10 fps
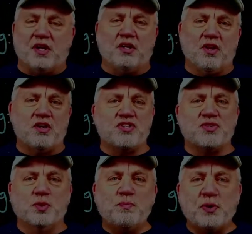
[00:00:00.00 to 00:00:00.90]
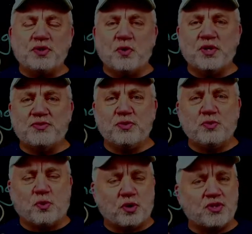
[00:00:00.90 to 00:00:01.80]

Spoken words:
a large throughput going through, or